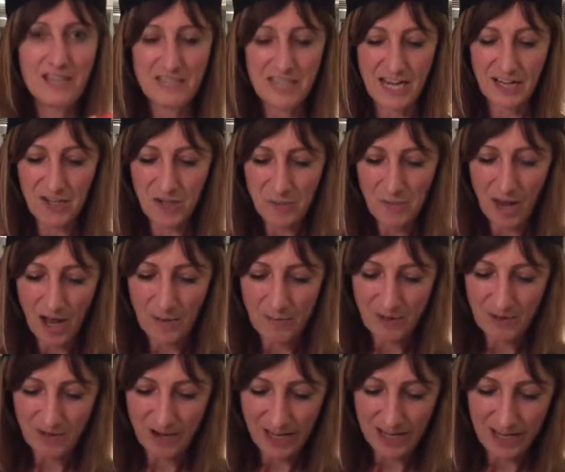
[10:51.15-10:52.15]
Take your
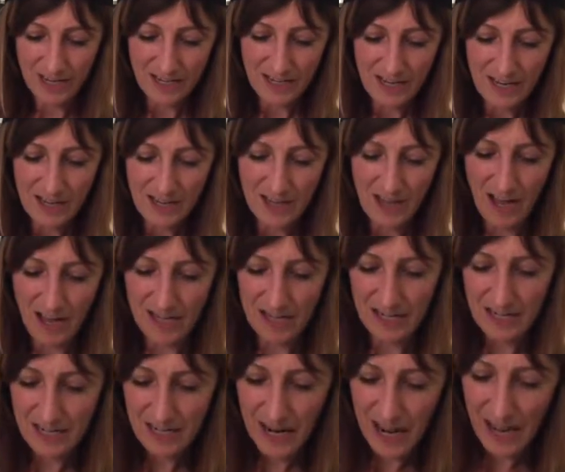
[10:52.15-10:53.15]
pomegranate, cut
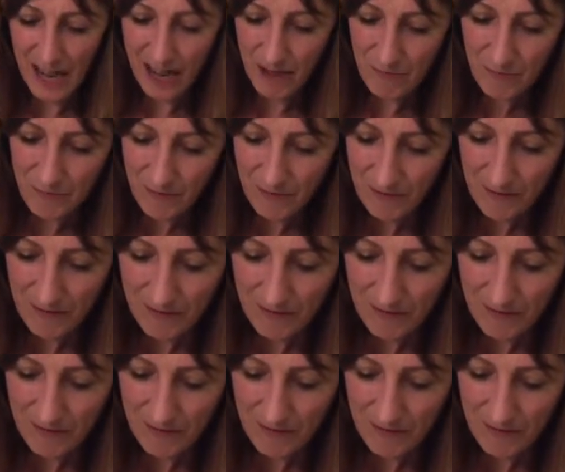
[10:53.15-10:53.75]
it in half,